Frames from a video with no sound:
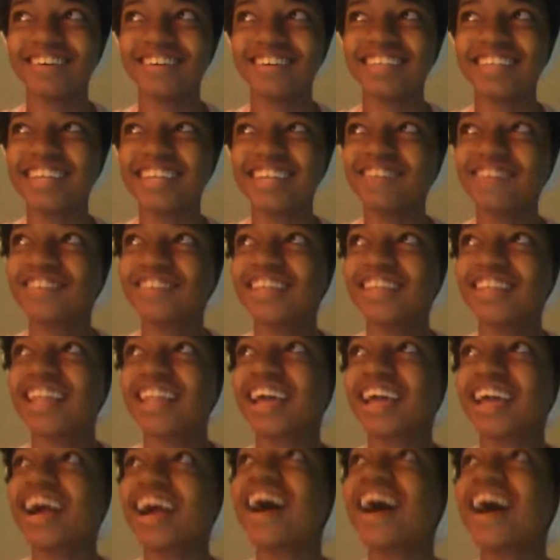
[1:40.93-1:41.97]
It like, gives you that
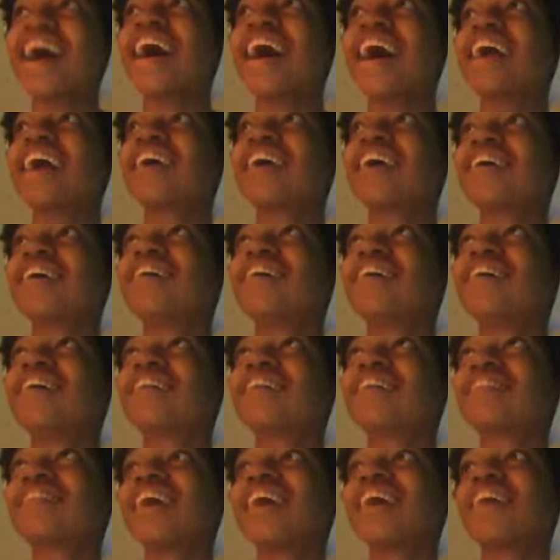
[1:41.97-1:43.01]
like high
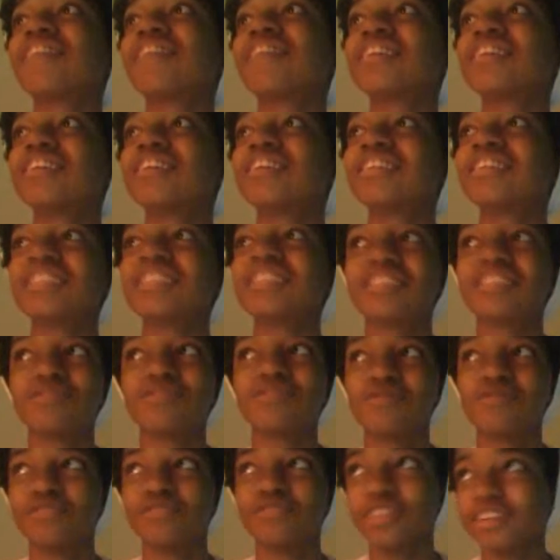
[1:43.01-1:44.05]
on life. It's
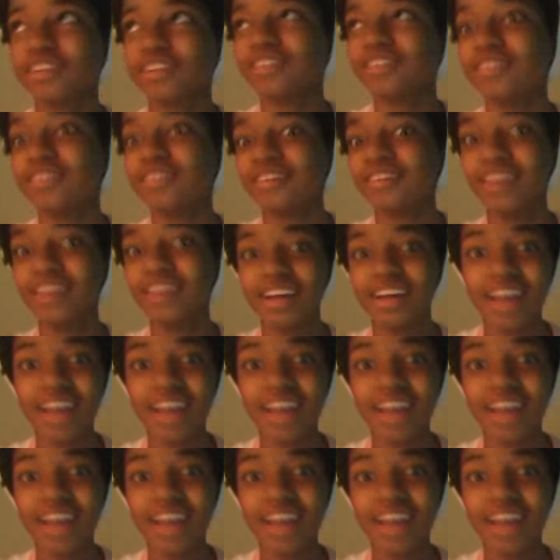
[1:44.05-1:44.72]
just really cool.